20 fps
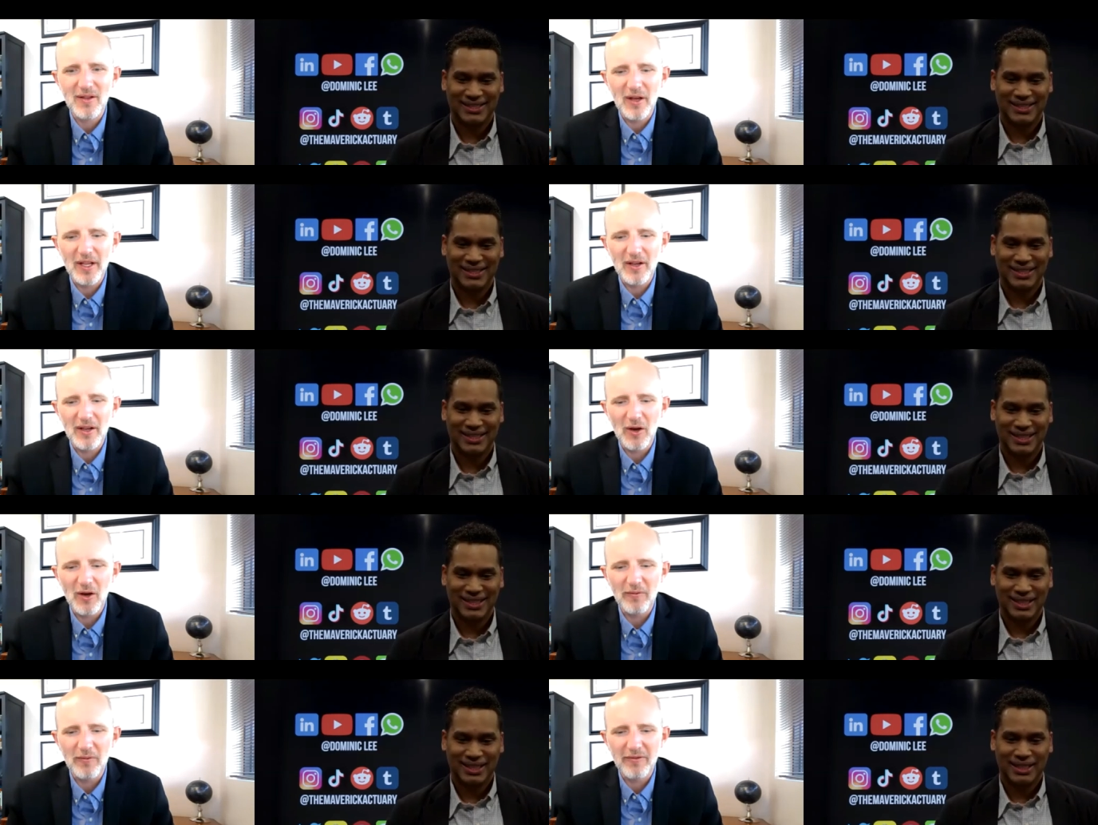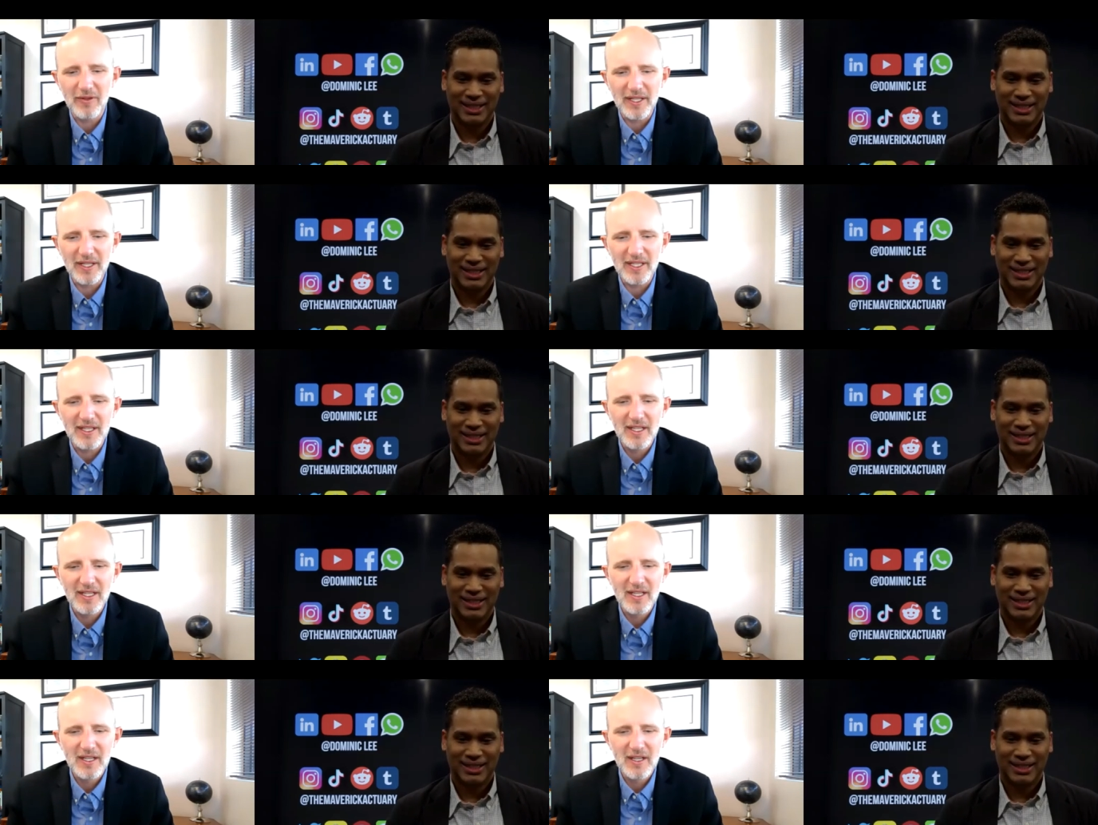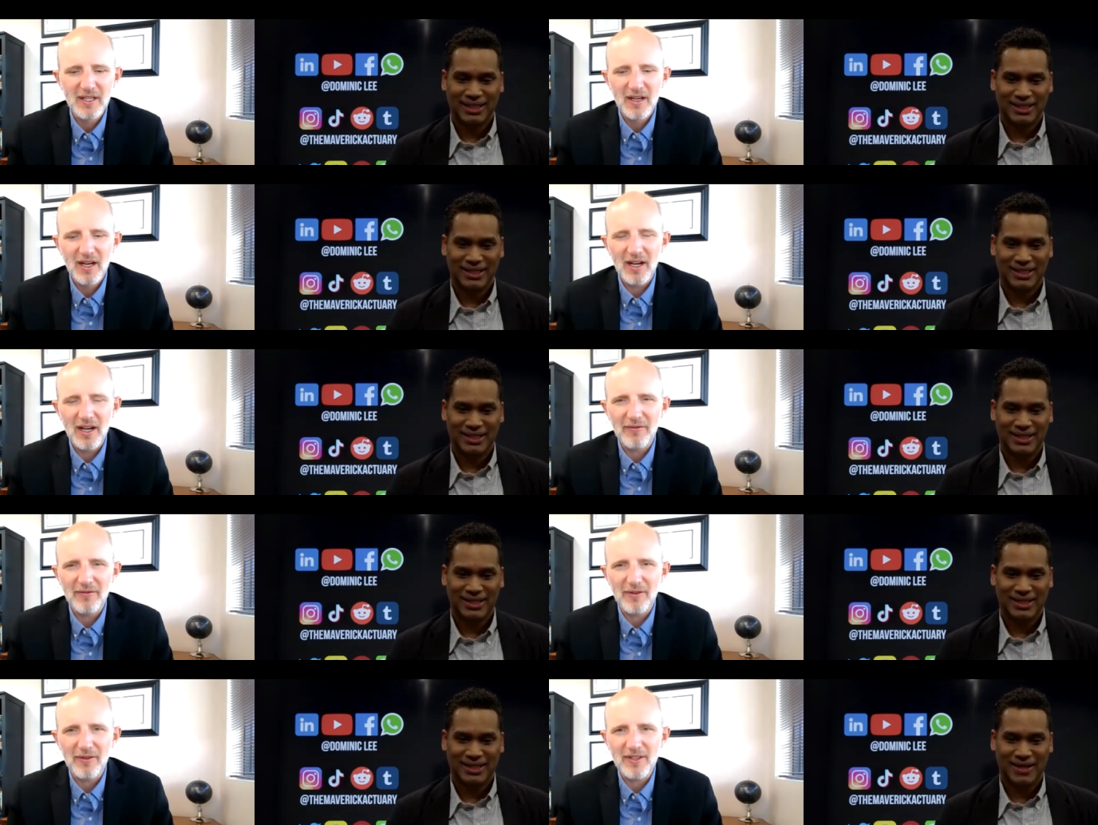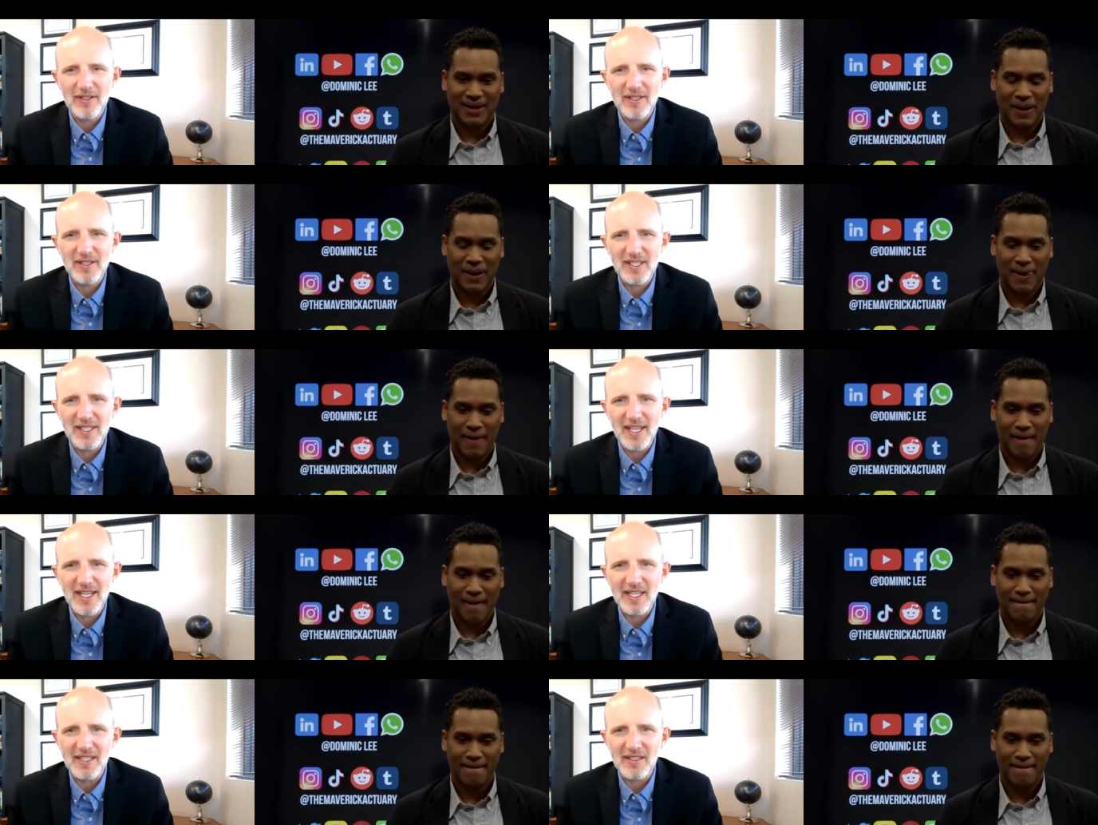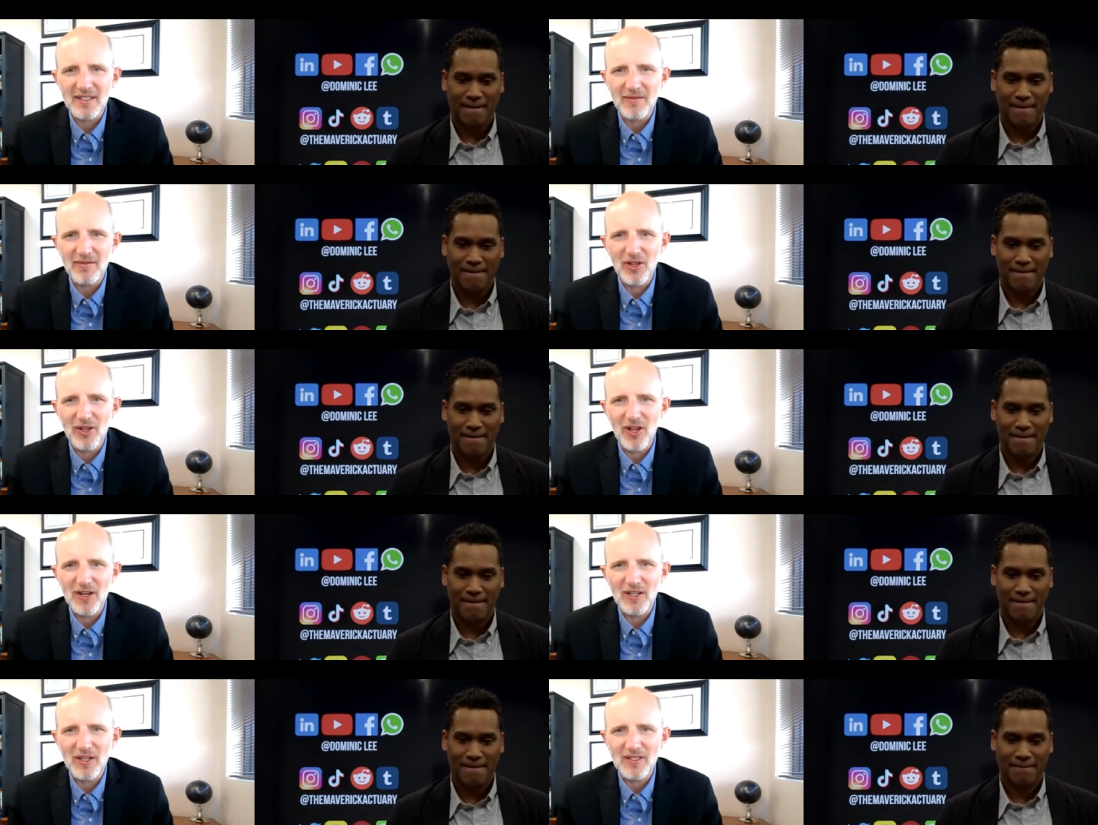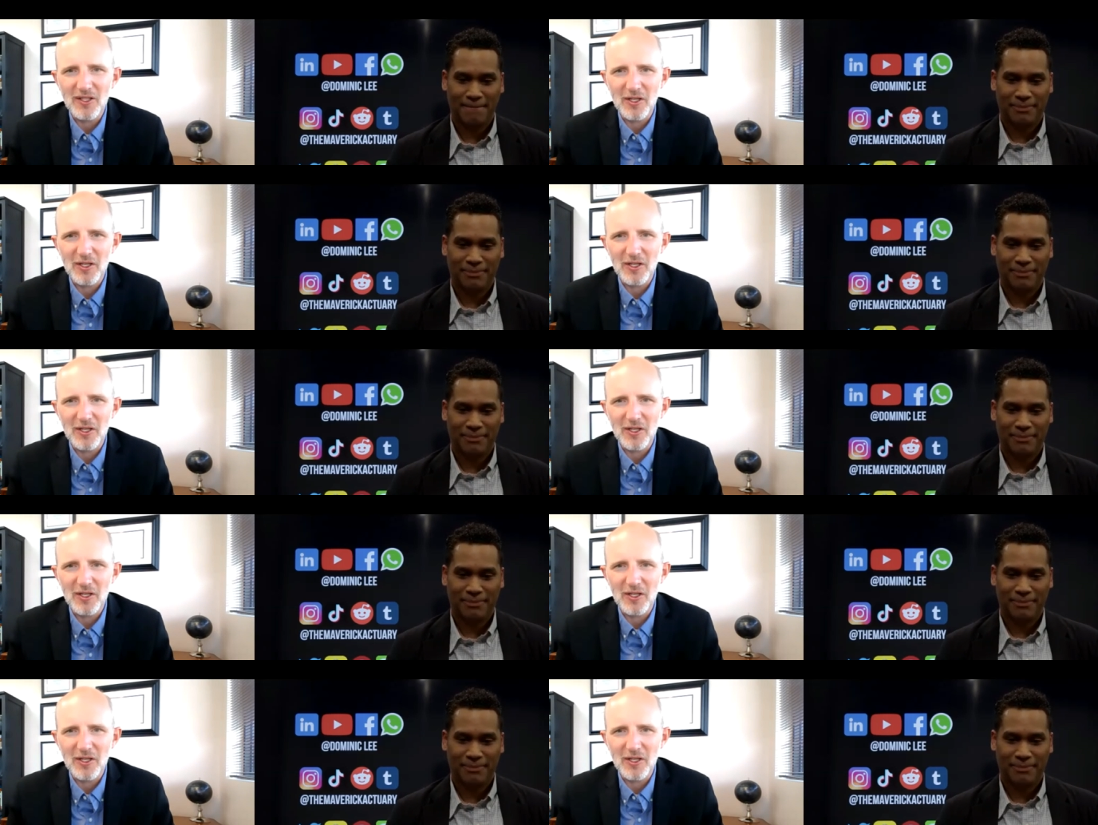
Speaker 1: and hopefully uh, for the success of the long